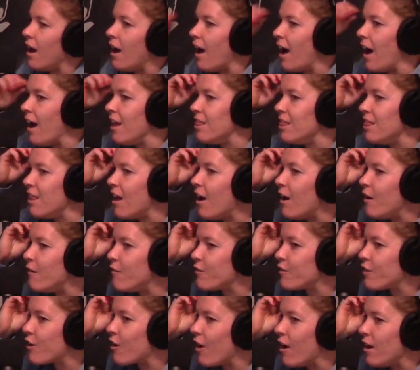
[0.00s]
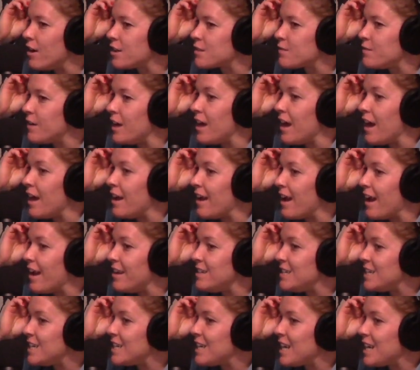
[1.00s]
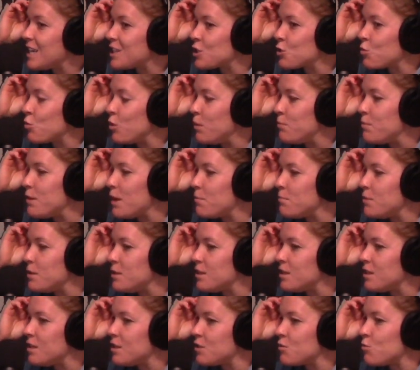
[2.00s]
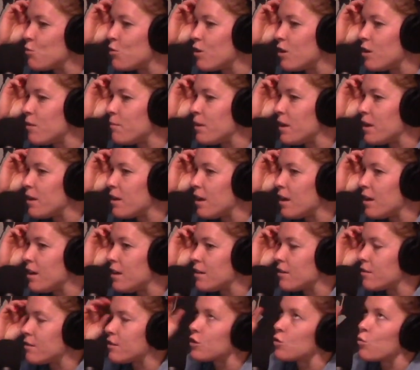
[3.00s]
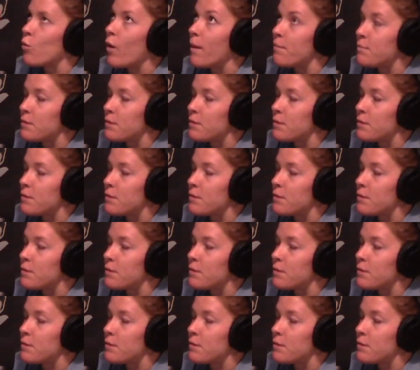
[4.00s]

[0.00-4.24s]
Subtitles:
I love CrossFit, and I did get swept up into this world because